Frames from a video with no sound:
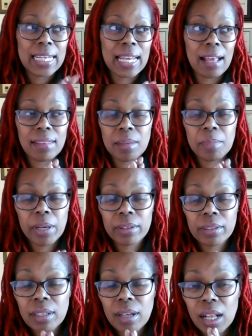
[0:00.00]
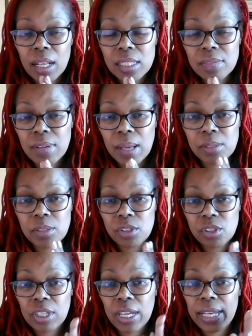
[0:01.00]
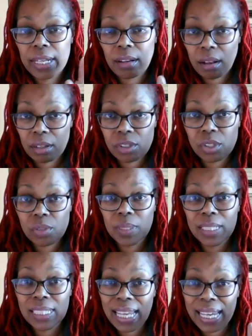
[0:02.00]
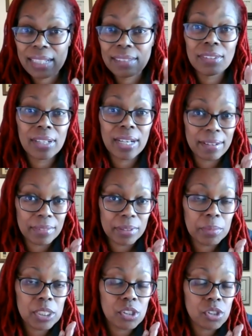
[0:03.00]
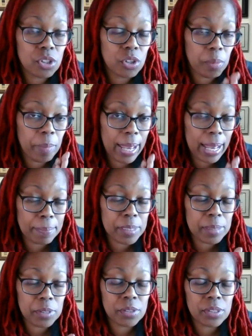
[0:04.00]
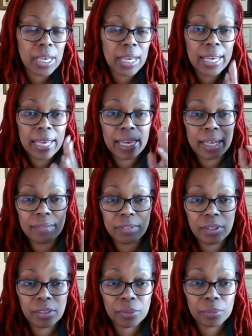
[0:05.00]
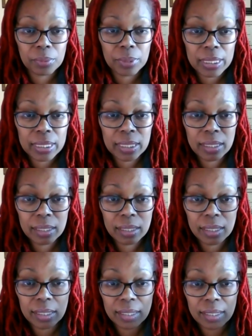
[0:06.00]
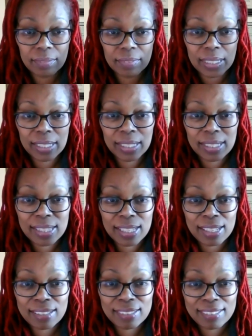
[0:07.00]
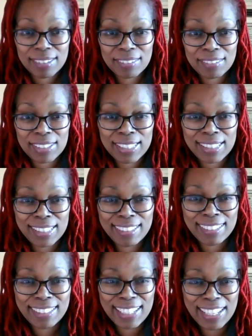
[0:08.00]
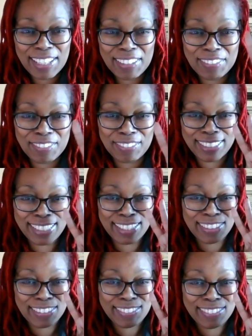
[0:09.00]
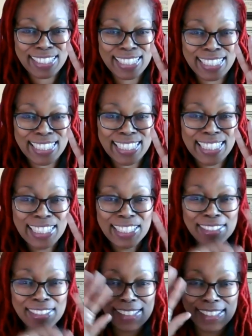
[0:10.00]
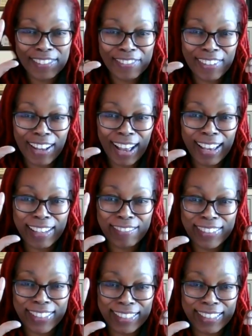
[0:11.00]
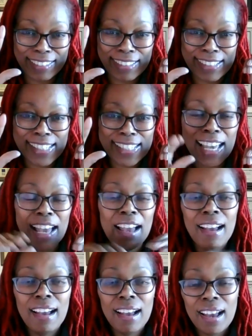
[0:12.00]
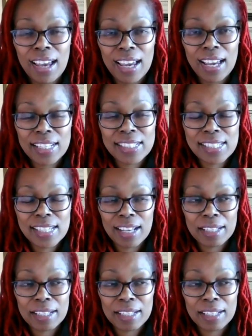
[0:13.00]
Now, the American College of Obstetricians and Gynecologists would like for everyone to do their PAP smears every 3, if I can get that 3 in there, every 3 to 5 years. And